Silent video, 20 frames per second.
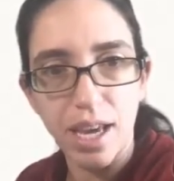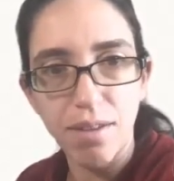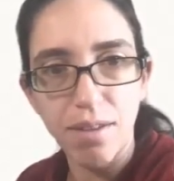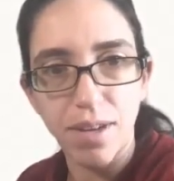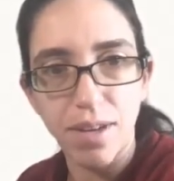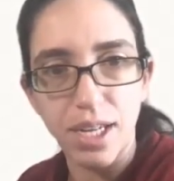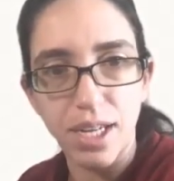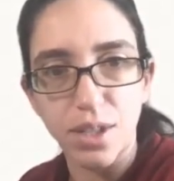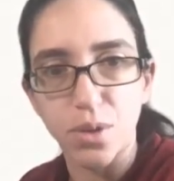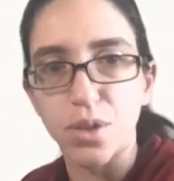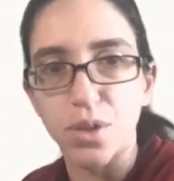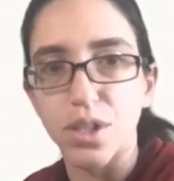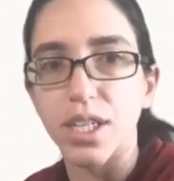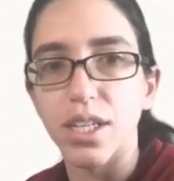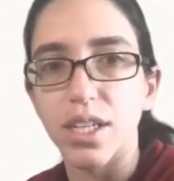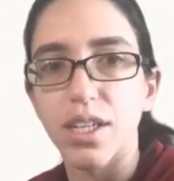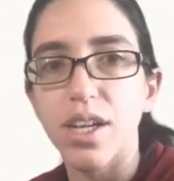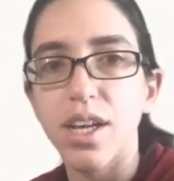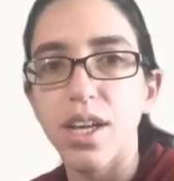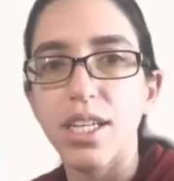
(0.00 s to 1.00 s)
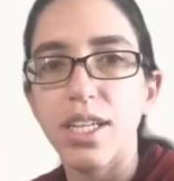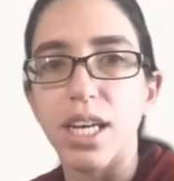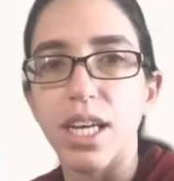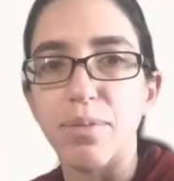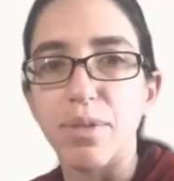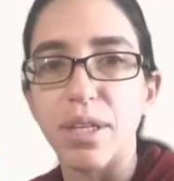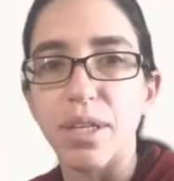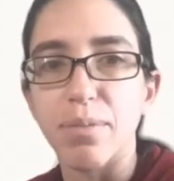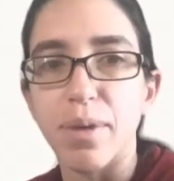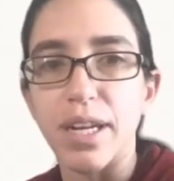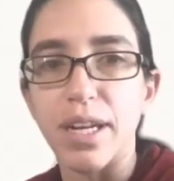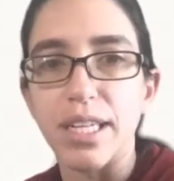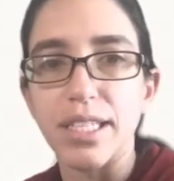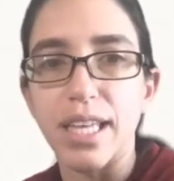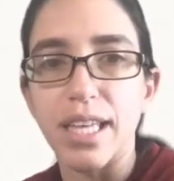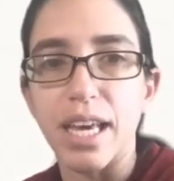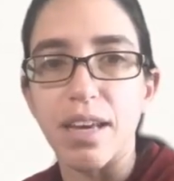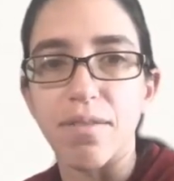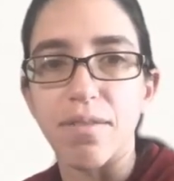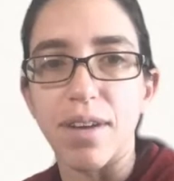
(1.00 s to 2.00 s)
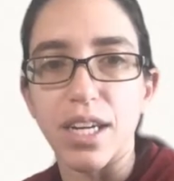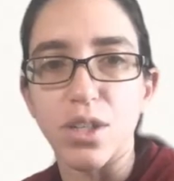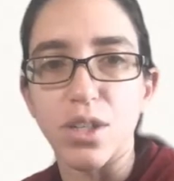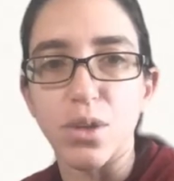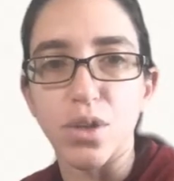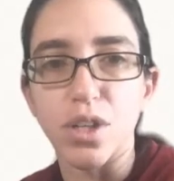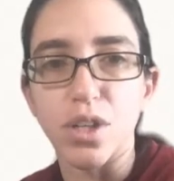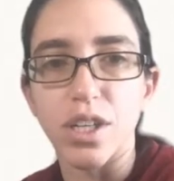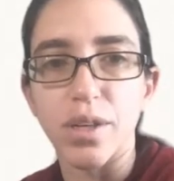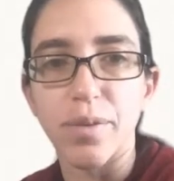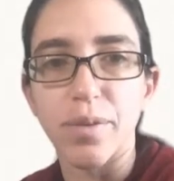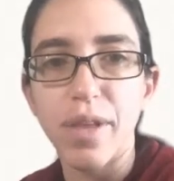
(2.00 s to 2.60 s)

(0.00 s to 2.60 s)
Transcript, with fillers: factorial times n minus k factorial.